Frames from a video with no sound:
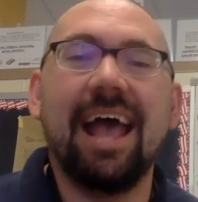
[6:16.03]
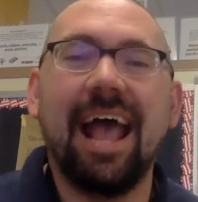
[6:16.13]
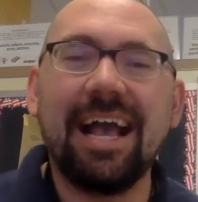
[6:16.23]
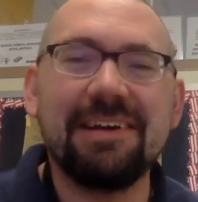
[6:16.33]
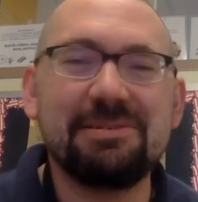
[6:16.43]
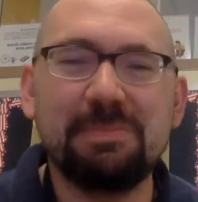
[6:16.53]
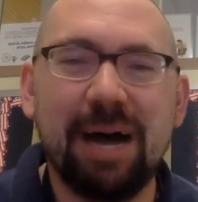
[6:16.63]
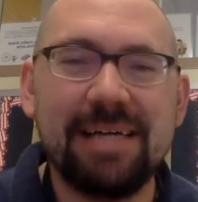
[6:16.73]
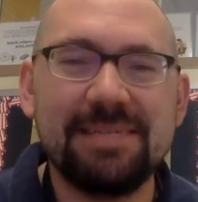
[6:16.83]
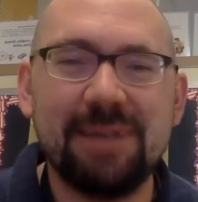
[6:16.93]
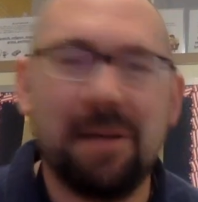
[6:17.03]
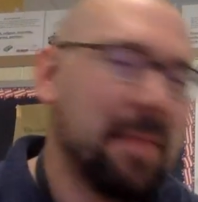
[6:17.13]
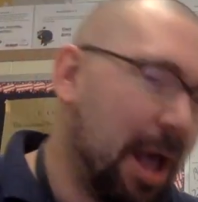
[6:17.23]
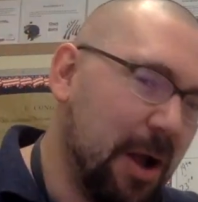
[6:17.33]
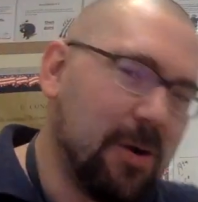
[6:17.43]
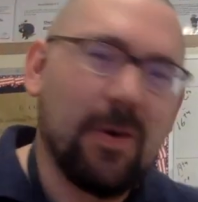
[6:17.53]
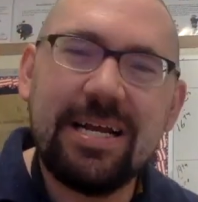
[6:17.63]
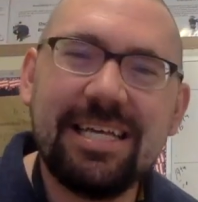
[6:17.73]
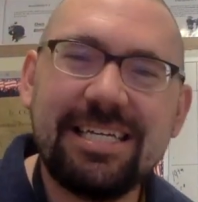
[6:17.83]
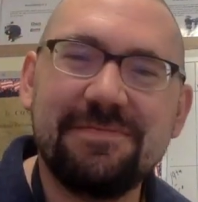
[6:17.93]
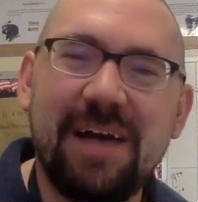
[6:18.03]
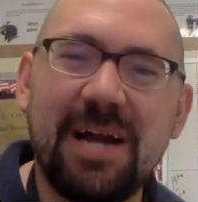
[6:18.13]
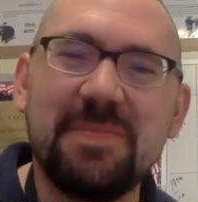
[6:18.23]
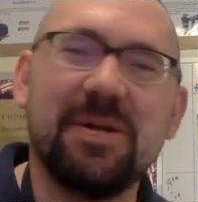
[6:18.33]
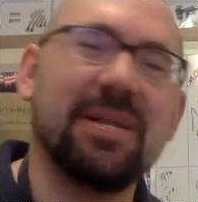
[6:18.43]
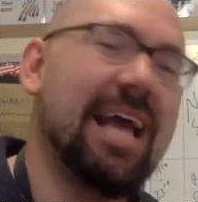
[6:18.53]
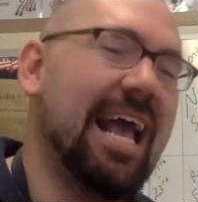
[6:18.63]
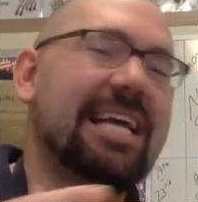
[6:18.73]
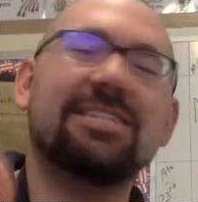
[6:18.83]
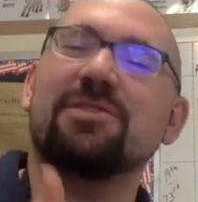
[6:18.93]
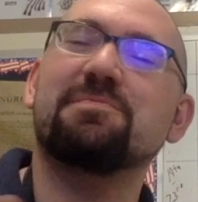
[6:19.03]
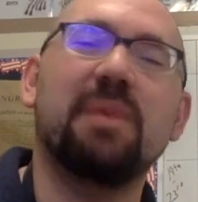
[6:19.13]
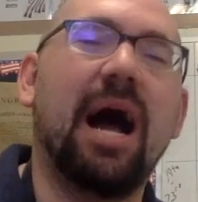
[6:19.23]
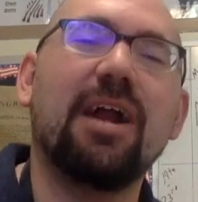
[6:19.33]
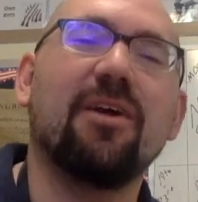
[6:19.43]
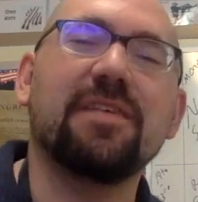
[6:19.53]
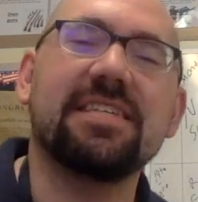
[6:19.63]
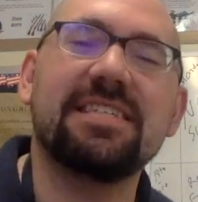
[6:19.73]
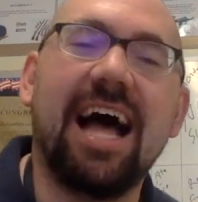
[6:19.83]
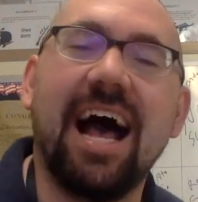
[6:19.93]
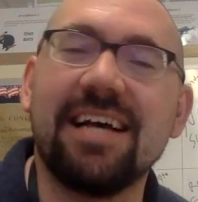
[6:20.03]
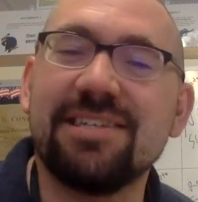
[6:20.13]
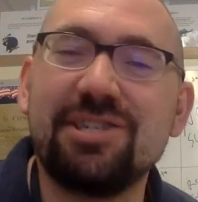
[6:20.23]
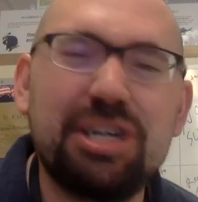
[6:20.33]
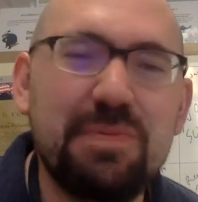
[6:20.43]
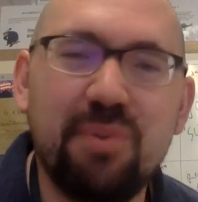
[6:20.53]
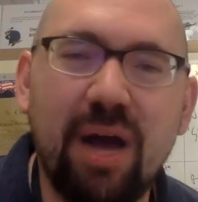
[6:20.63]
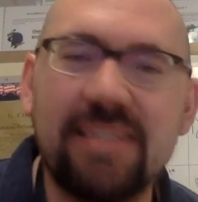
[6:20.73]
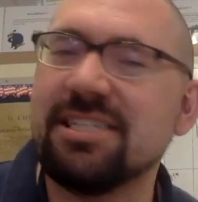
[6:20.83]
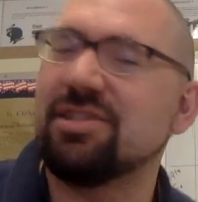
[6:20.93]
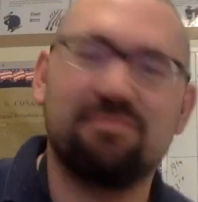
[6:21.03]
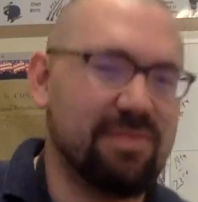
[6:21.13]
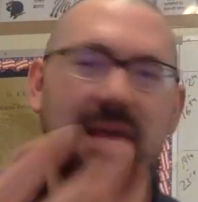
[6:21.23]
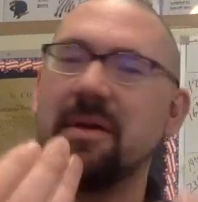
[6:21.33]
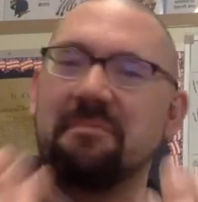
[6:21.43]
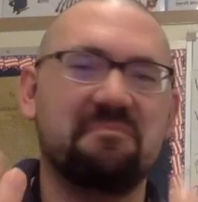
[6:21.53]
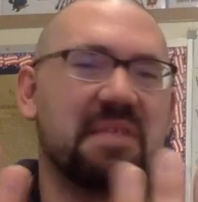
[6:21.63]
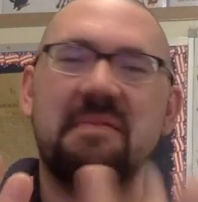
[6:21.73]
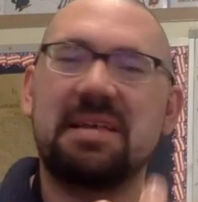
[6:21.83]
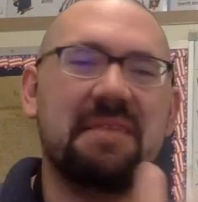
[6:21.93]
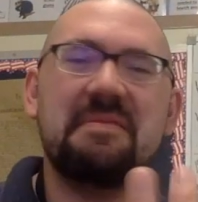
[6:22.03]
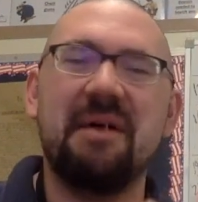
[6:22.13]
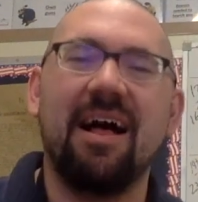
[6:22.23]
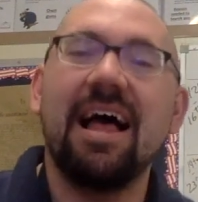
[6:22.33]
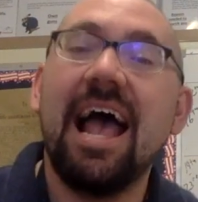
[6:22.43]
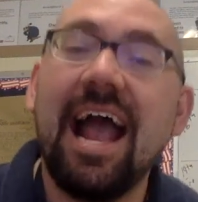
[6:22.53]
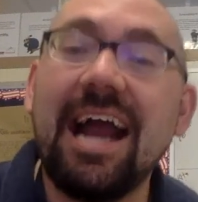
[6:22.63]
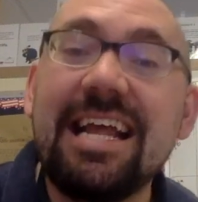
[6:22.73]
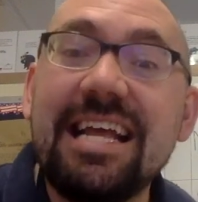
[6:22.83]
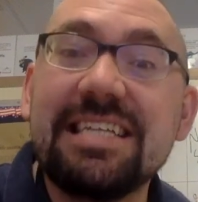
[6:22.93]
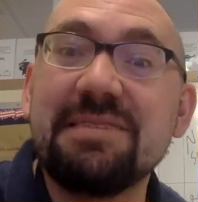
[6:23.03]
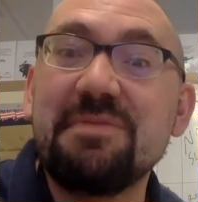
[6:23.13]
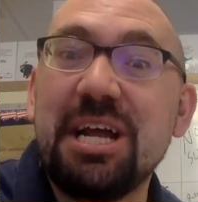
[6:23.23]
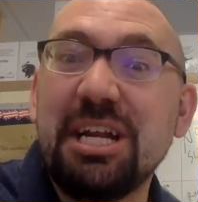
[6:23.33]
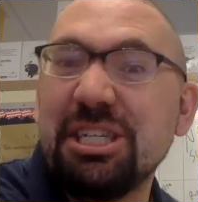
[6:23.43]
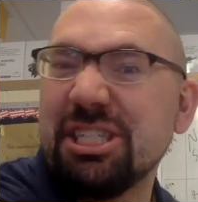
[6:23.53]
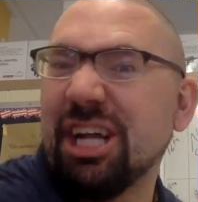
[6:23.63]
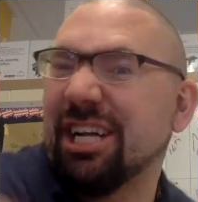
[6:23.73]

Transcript: And guess who buys them up? Cornelius Vanderbilt. He starts buying all these stocks, cheap prices. Give me them all. And he ends up getting just a